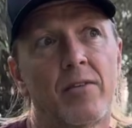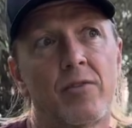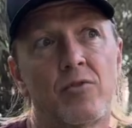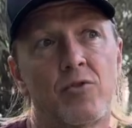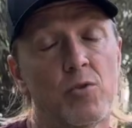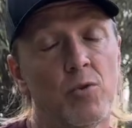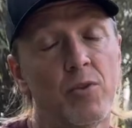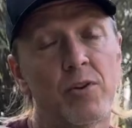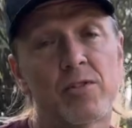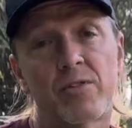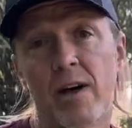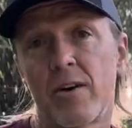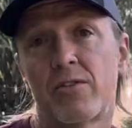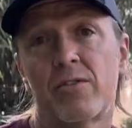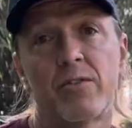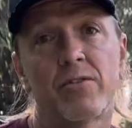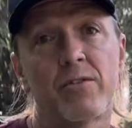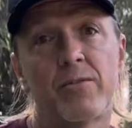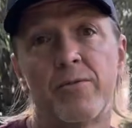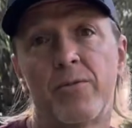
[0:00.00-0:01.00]
Julie's
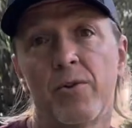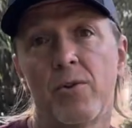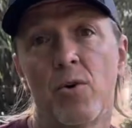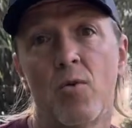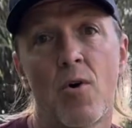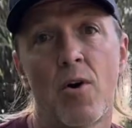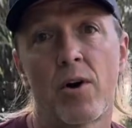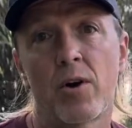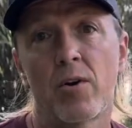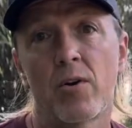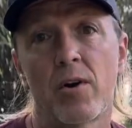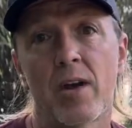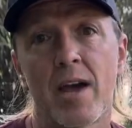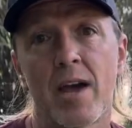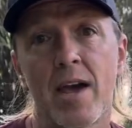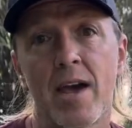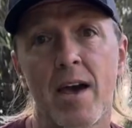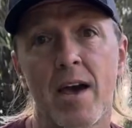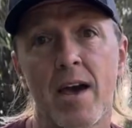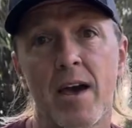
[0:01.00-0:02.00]
house isn't full of water,
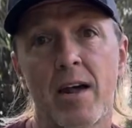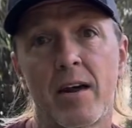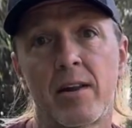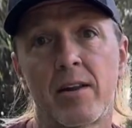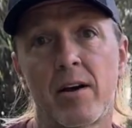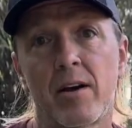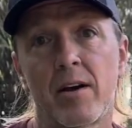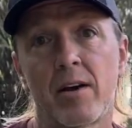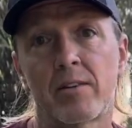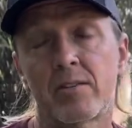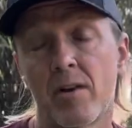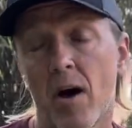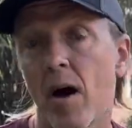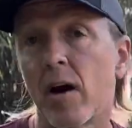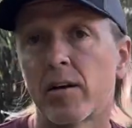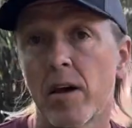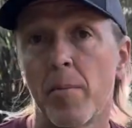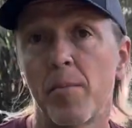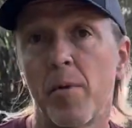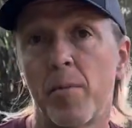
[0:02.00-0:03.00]
and
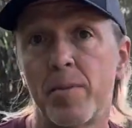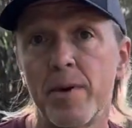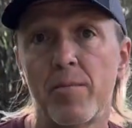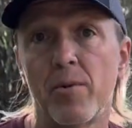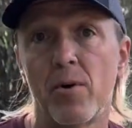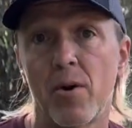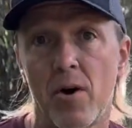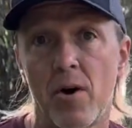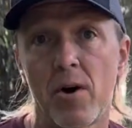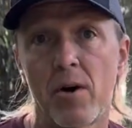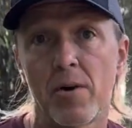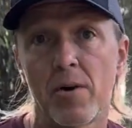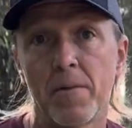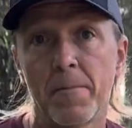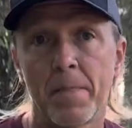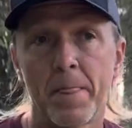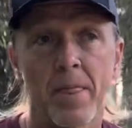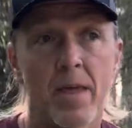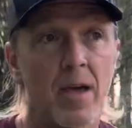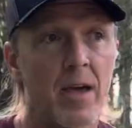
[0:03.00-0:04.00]
a couple people are.
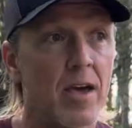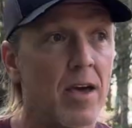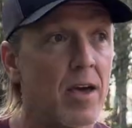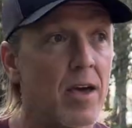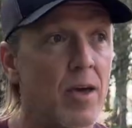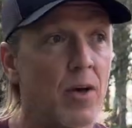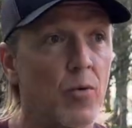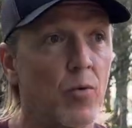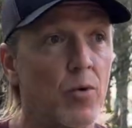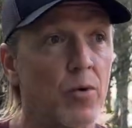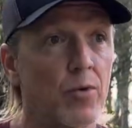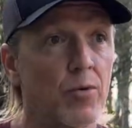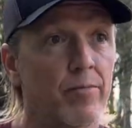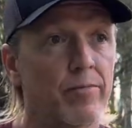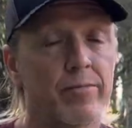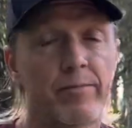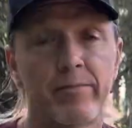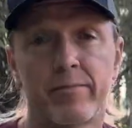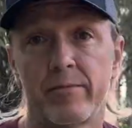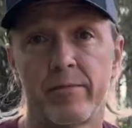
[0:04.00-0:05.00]
And
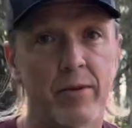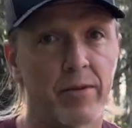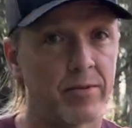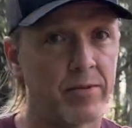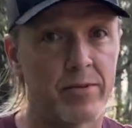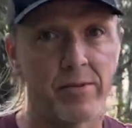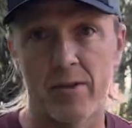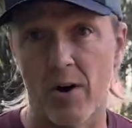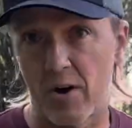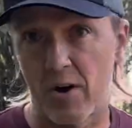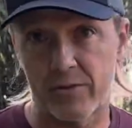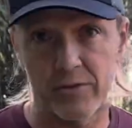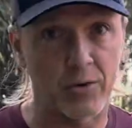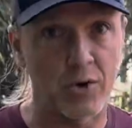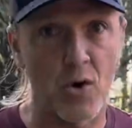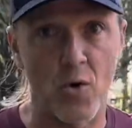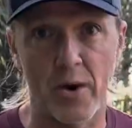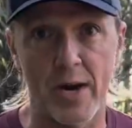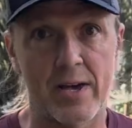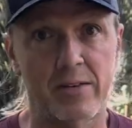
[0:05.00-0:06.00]
the thoughts are
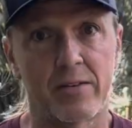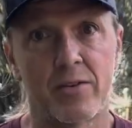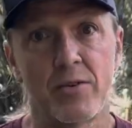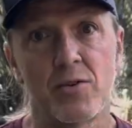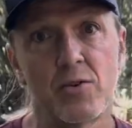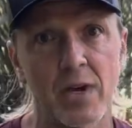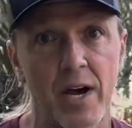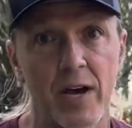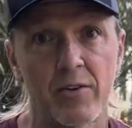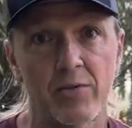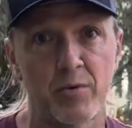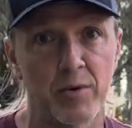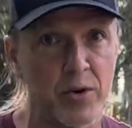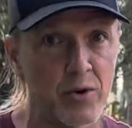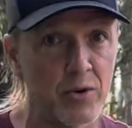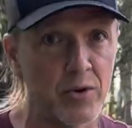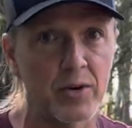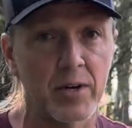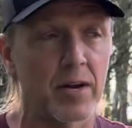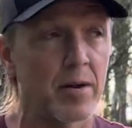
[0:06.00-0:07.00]
going out to you guys. We
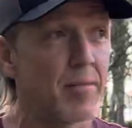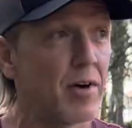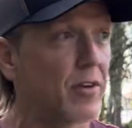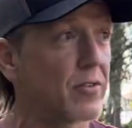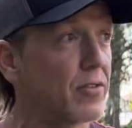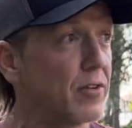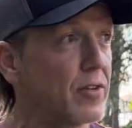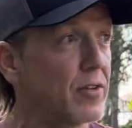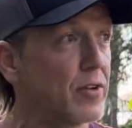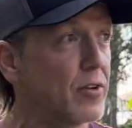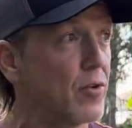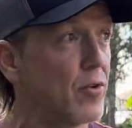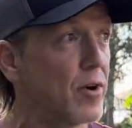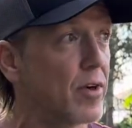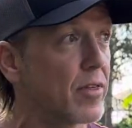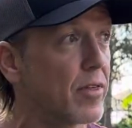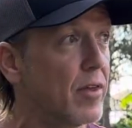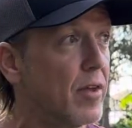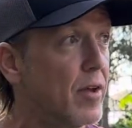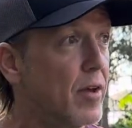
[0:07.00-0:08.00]
know you got a mess to deal
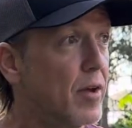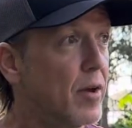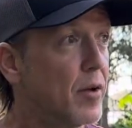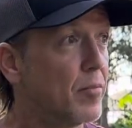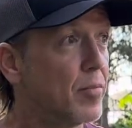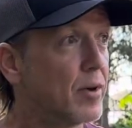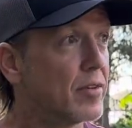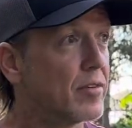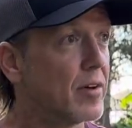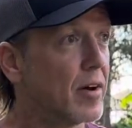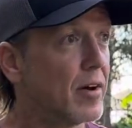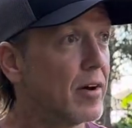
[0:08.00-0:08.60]
with, but